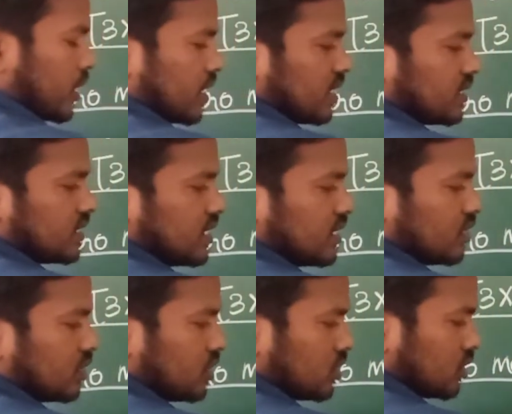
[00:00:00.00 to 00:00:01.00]
you can
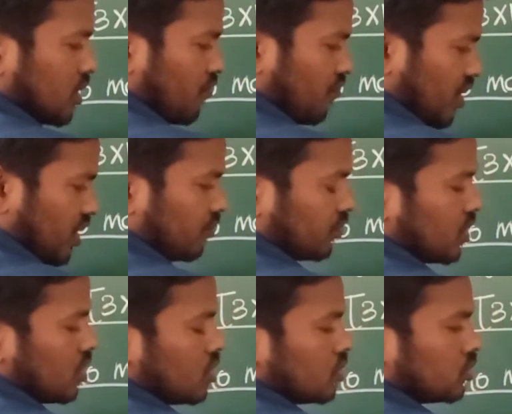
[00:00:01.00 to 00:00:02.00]
consider this is the
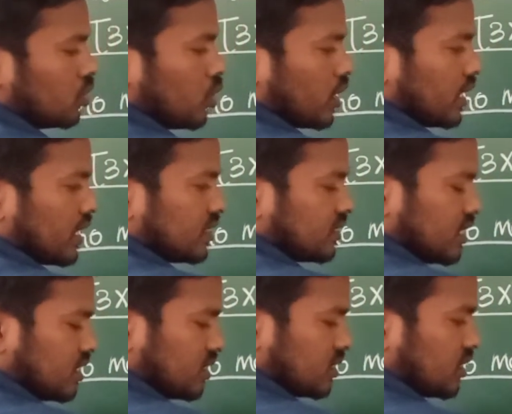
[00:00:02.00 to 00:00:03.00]
wave. So you can
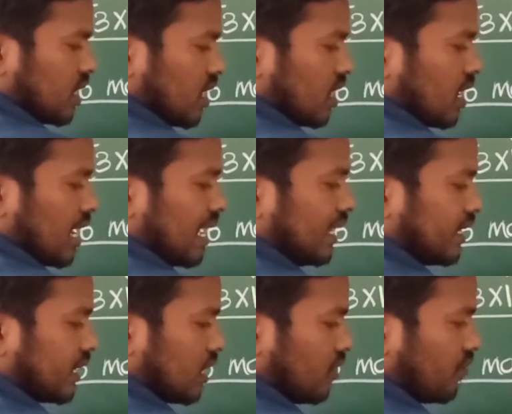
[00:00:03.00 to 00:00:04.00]
consider this is the
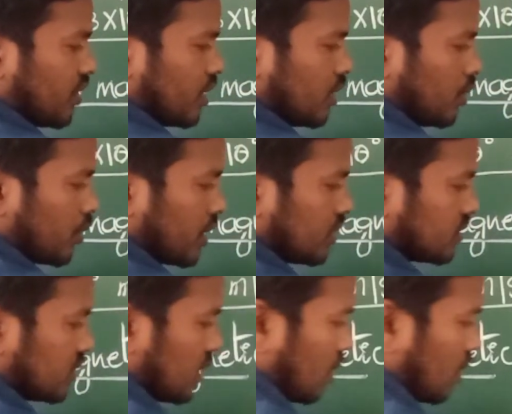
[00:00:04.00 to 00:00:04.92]
electrical field. You can see